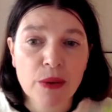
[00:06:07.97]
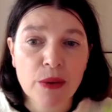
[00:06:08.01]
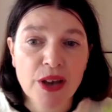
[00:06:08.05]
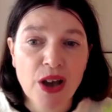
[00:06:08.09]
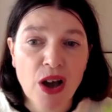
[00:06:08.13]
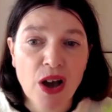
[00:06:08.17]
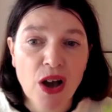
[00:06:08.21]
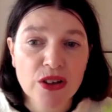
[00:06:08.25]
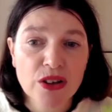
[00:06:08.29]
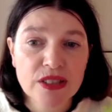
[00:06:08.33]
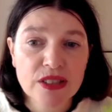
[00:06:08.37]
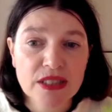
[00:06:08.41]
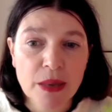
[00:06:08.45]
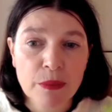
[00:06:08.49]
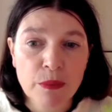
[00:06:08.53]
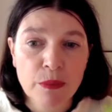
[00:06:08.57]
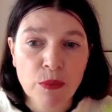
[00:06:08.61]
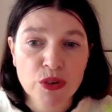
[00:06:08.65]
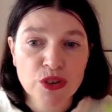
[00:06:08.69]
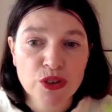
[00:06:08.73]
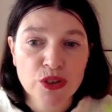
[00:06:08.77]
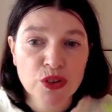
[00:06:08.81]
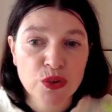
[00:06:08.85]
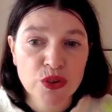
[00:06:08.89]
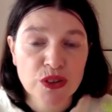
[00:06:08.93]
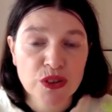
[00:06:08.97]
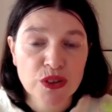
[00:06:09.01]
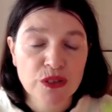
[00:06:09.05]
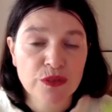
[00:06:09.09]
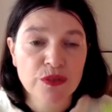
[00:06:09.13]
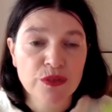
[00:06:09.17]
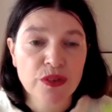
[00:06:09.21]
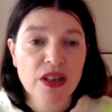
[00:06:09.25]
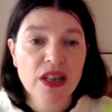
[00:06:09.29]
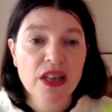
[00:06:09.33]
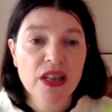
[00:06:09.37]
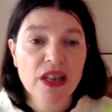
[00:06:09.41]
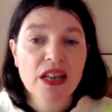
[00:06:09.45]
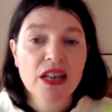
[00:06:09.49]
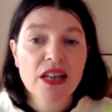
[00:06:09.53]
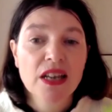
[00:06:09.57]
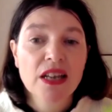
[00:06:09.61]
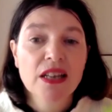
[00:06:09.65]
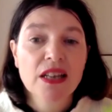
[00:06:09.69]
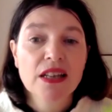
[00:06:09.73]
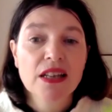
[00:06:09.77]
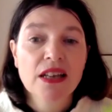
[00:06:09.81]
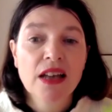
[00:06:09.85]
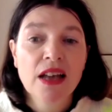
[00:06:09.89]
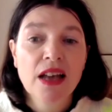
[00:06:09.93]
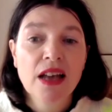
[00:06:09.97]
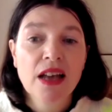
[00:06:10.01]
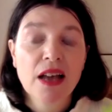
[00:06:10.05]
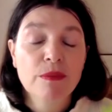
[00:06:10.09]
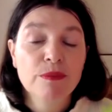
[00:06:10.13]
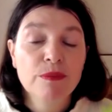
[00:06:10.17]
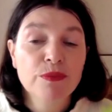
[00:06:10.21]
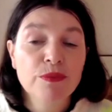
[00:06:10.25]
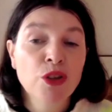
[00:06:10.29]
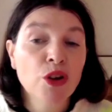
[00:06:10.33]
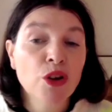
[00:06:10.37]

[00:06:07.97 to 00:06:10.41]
We asked them what sort of Um,